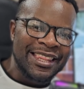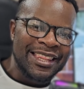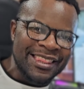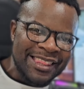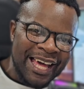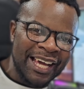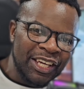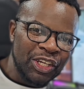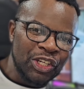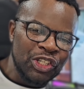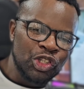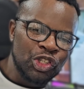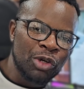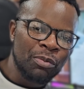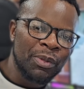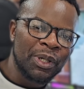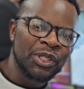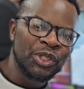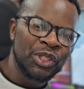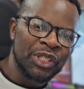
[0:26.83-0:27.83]
thank you so
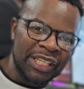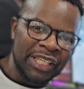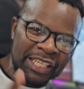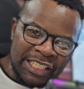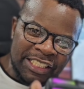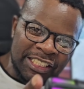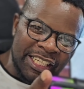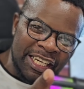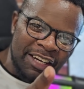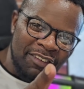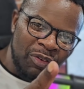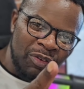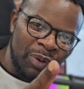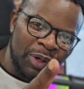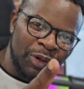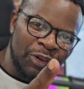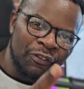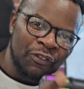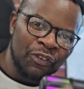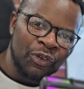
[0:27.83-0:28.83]
much to each and every
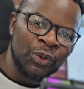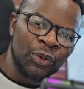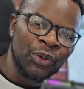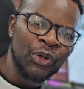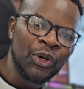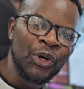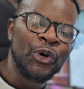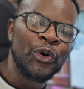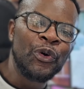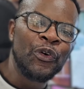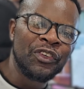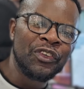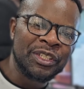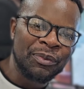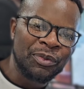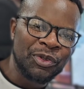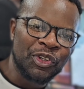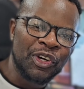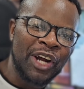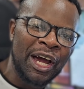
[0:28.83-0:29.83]
one of you who
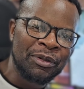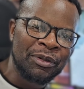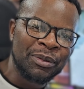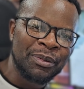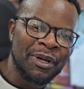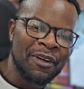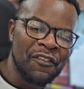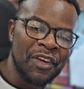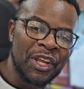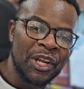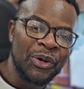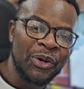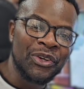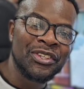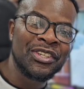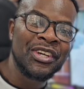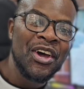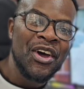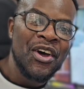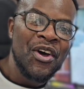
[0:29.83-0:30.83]
subscribe to my
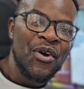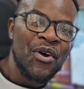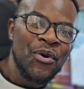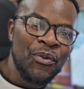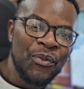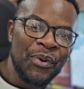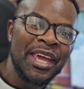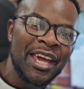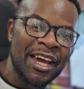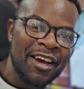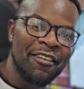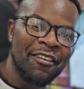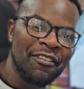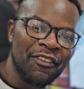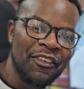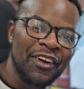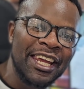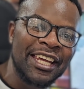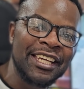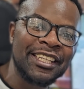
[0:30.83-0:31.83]
videos. We have
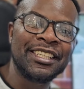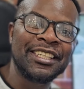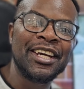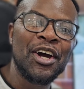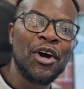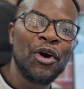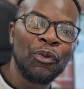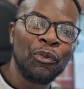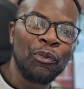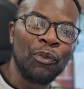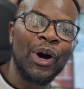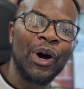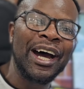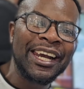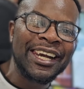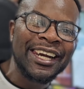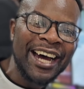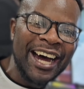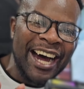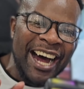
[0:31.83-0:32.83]
reached
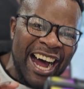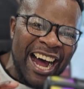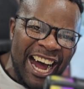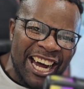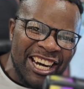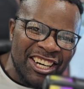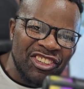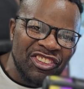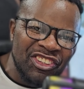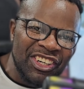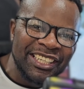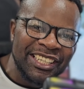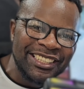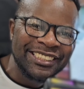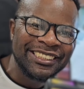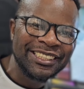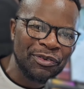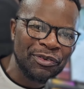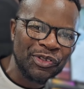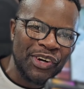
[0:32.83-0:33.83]
100
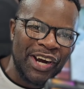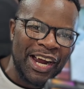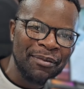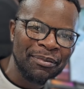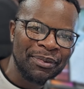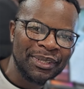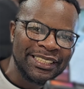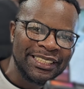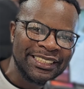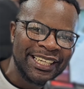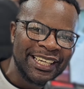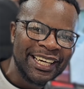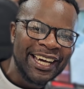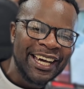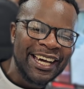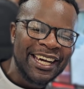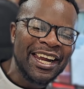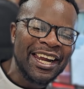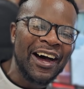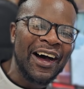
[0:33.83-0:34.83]
subscribers.
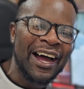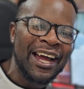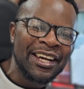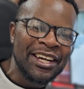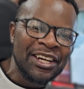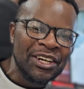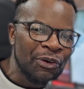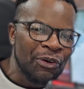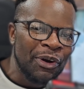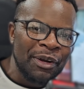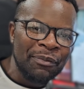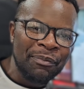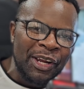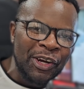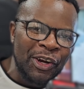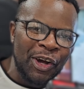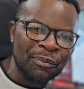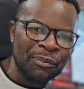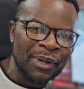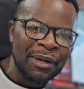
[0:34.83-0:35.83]
Now I know it may
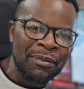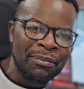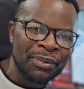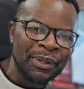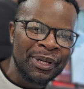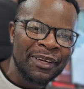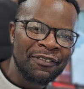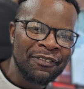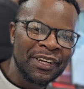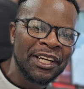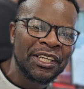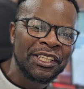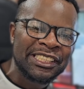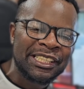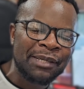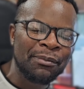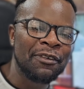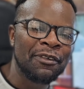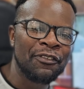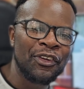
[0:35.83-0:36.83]
not be a big figure to
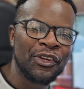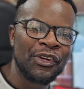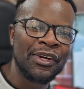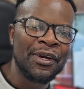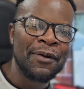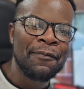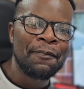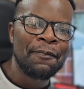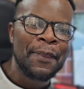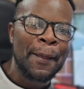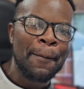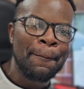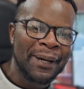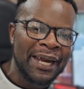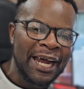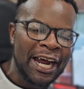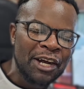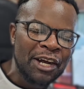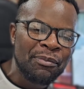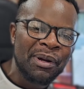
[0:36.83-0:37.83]
some of you, but
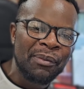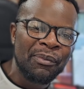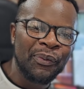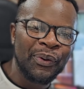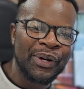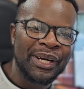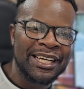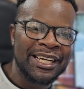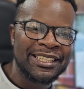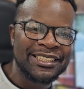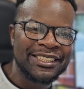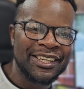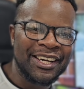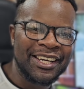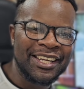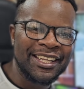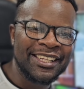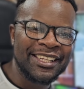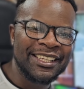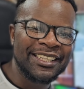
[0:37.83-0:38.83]
I remember when I
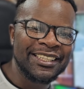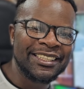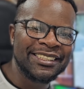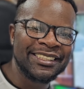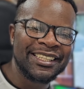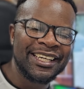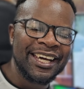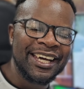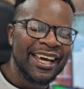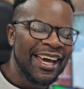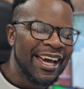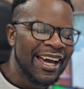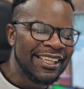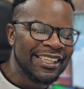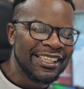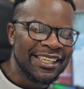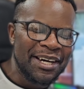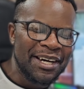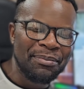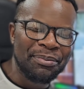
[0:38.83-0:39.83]
started this, and
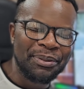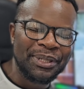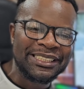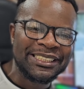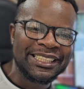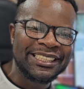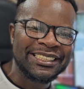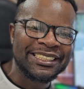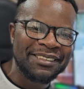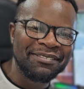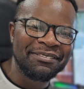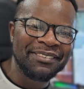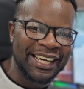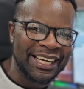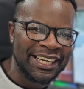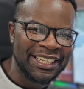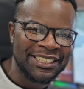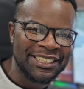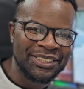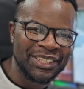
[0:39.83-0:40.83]
the numbers just seemed
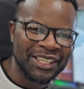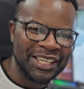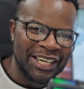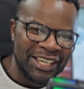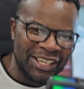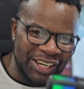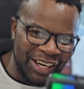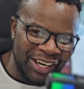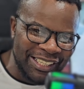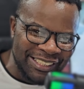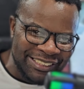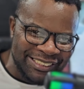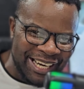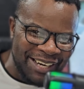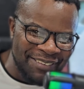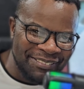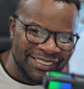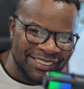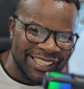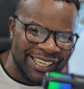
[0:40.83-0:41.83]
like it took a long
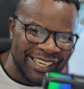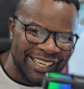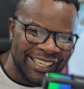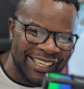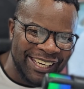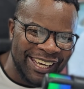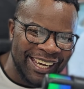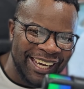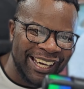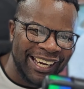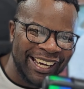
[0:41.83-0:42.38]
time to get here